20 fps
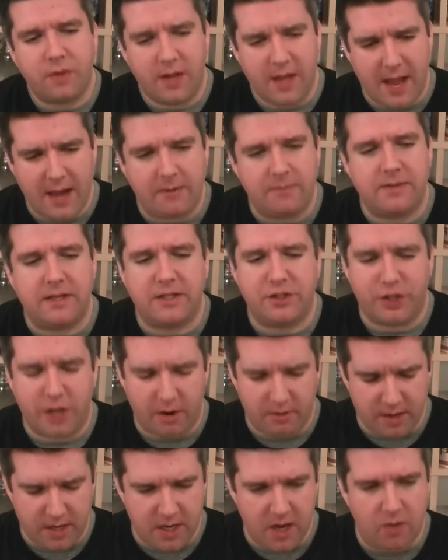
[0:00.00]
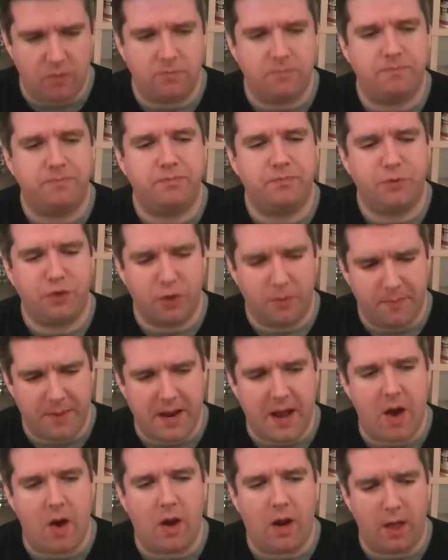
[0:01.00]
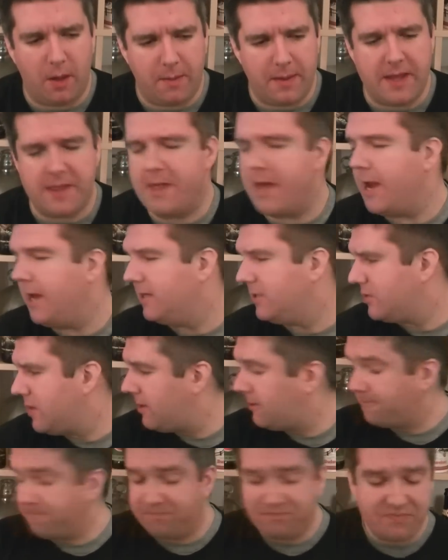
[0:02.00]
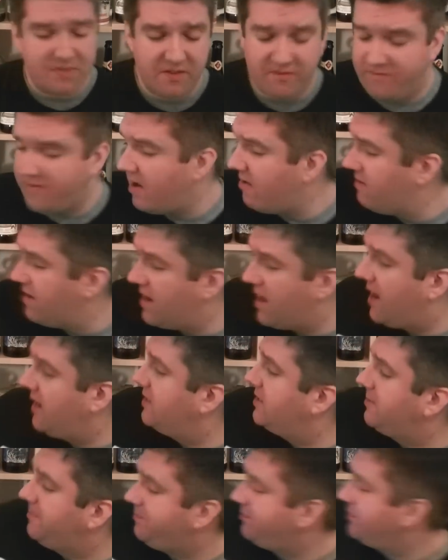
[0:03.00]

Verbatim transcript: Yeah, that cherry note jumping out a little bit then as well. Very nice.